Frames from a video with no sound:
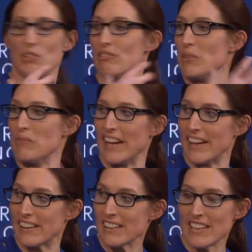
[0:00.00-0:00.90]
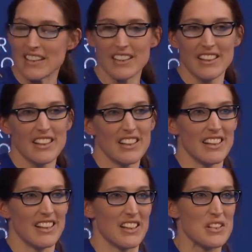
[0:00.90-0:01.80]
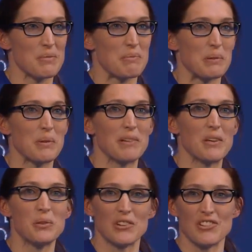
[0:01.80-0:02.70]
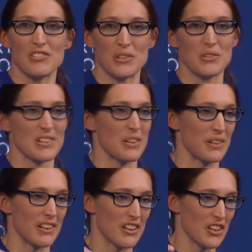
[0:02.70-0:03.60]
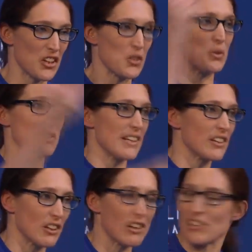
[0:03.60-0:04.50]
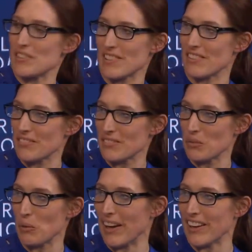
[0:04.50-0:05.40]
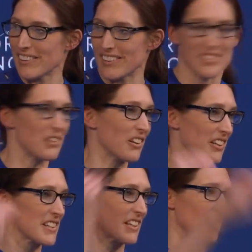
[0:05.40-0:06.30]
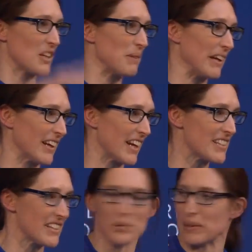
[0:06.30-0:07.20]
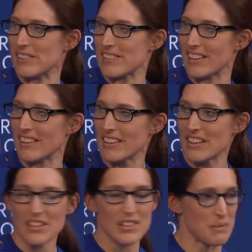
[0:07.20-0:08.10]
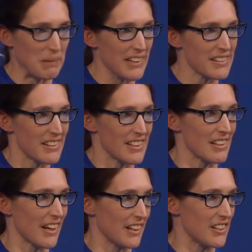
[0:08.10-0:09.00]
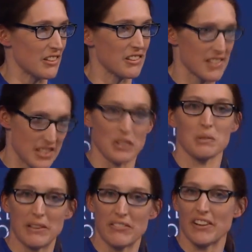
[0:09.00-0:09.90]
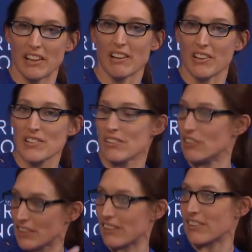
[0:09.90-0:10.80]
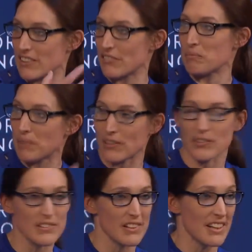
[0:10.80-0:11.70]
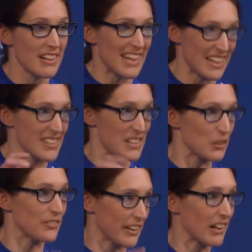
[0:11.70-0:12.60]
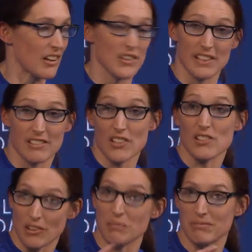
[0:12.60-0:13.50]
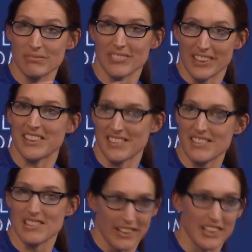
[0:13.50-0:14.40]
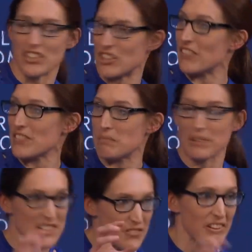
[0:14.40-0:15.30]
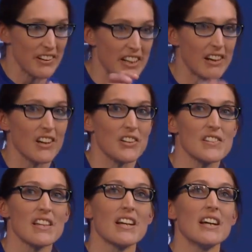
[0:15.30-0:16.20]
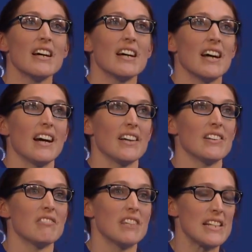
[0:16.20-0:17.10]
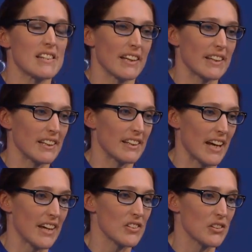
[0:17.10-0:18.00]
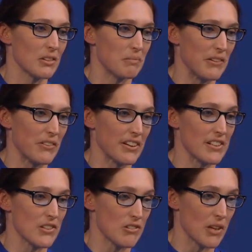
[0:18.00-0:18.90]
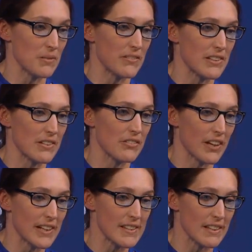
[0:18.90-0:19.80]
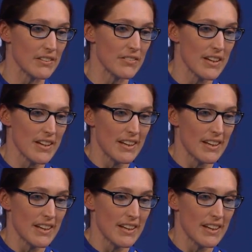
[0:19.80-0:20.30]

for Remain, it probably wouldn't do so in a hugely conclusive way. It's not going to suddenly be an 80-20 split. It's likely to still be very close, and looking at the different polls, it's still very close. It does look like it's slightly shifted, but it's very close. And the reason I think that could be very disruptive and divisive